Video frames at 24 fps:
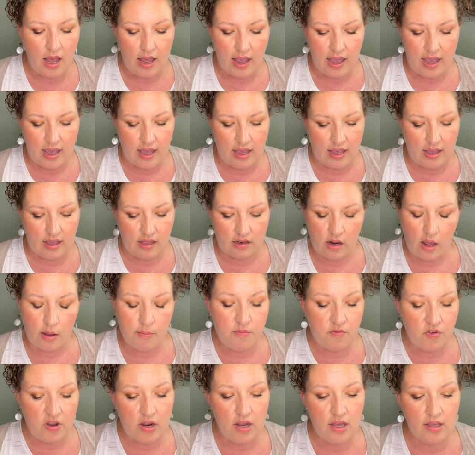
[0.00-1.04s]
And
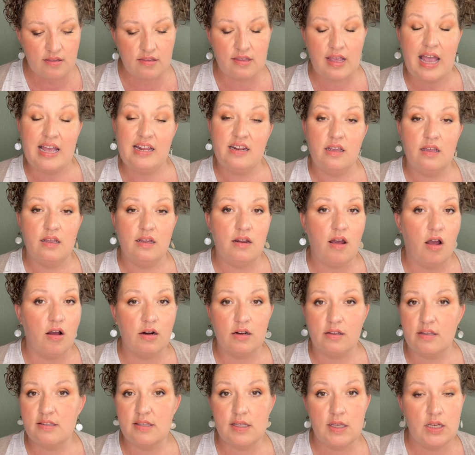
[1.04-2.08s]
I'm very excited,
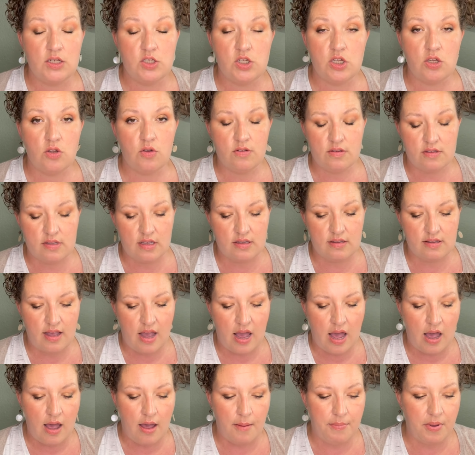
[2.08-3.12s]
honestly, to use this
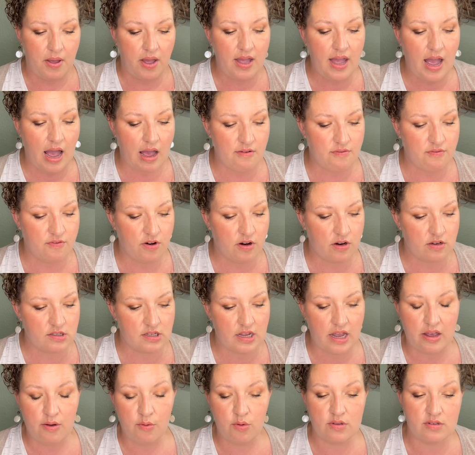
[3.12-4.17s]
up. At first,
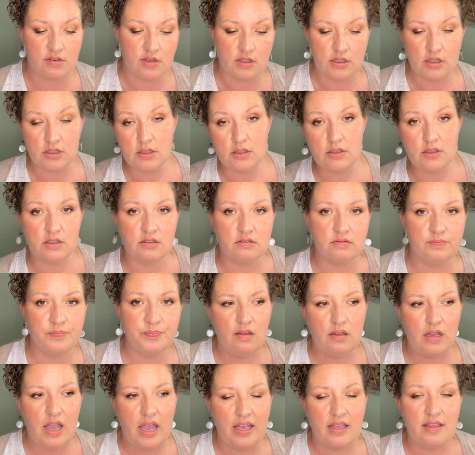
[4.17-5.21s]
I was a little
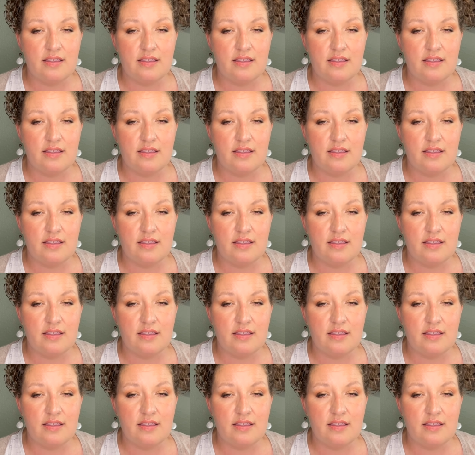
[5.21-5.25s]
like